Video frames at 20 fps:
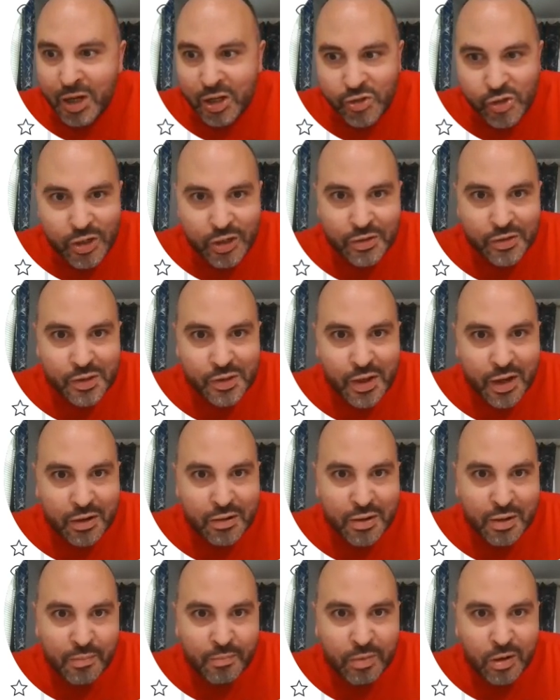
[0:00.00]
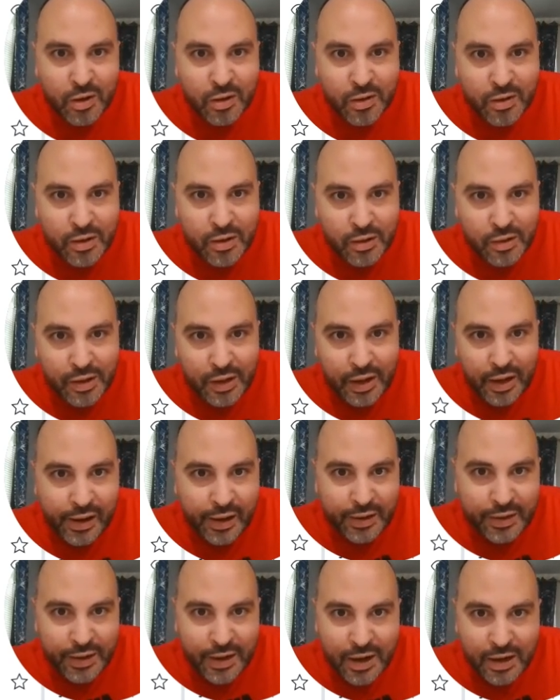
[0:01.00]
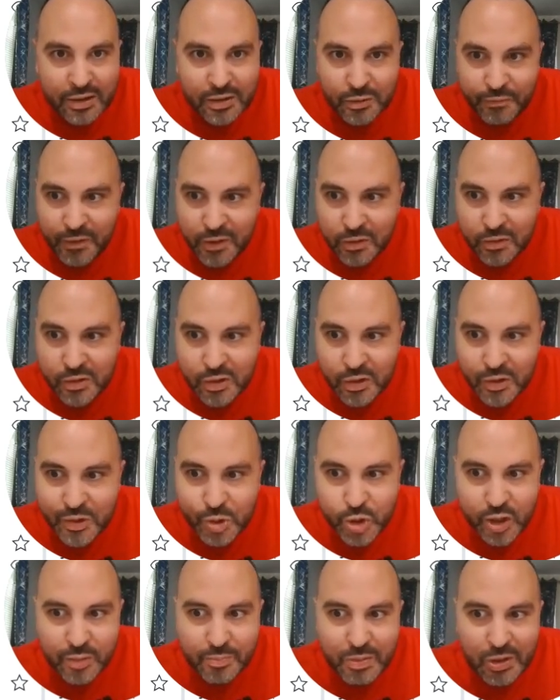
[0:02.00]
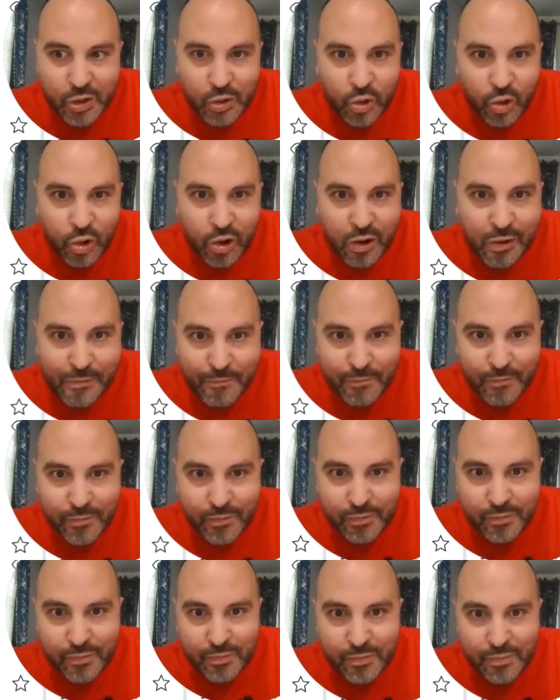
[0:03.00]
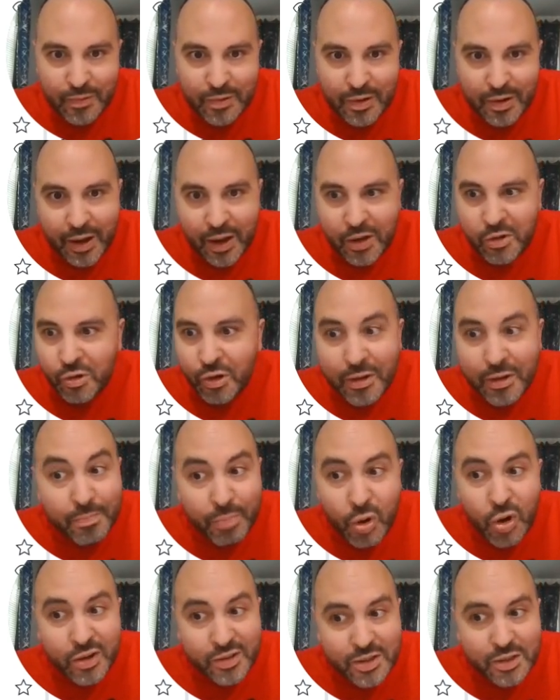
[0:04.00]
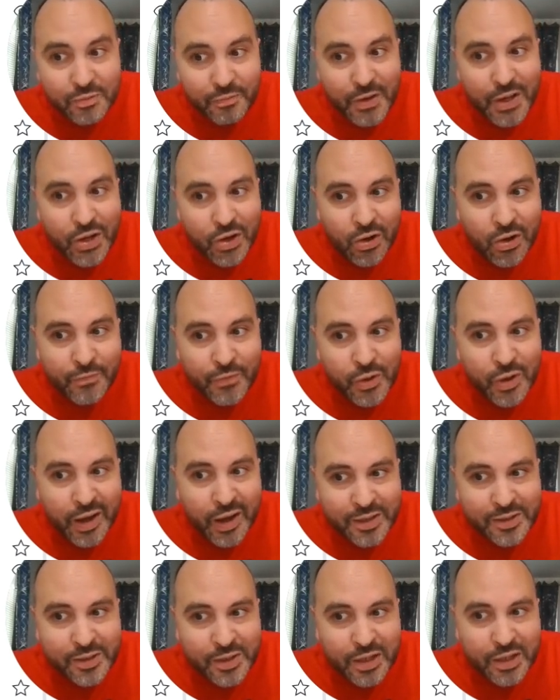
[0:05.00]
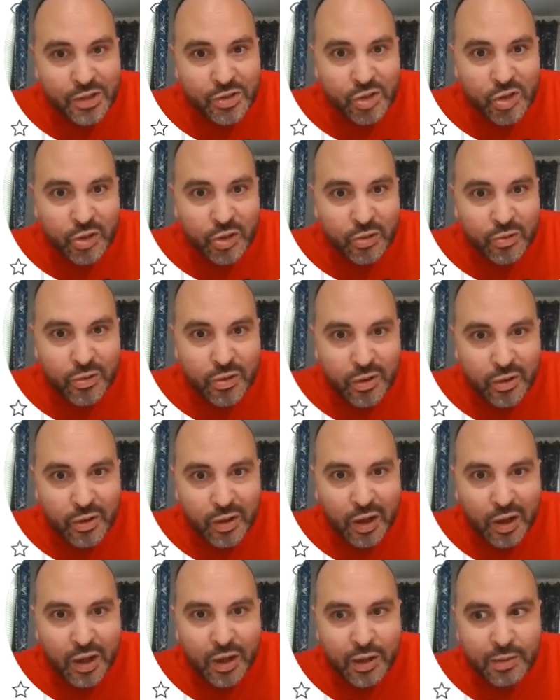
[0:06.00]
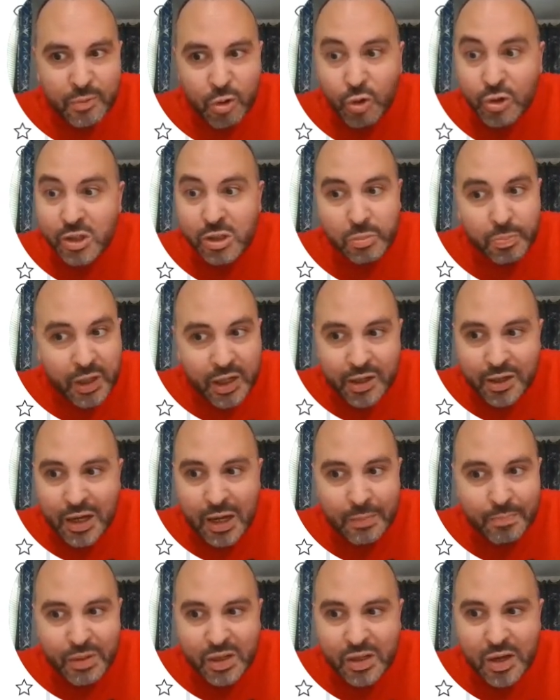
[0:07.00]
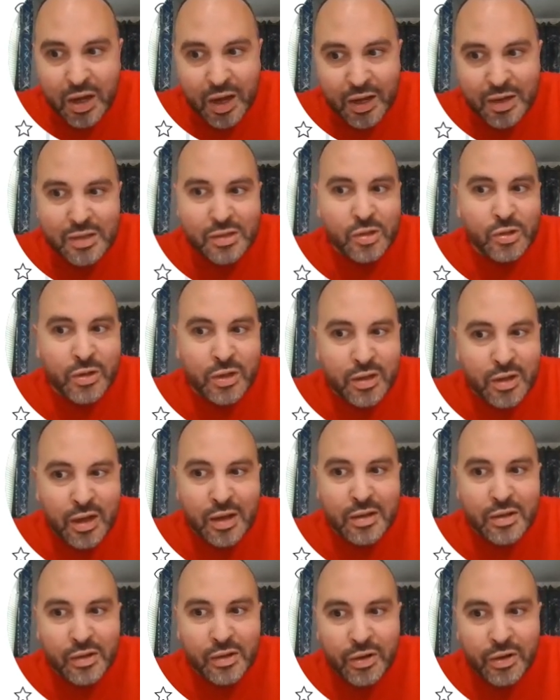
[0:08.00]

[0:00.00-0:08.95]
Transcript: change that number. ADX filter is going to be off. And you can pause this video if you guys need to, or speed it up as you need, via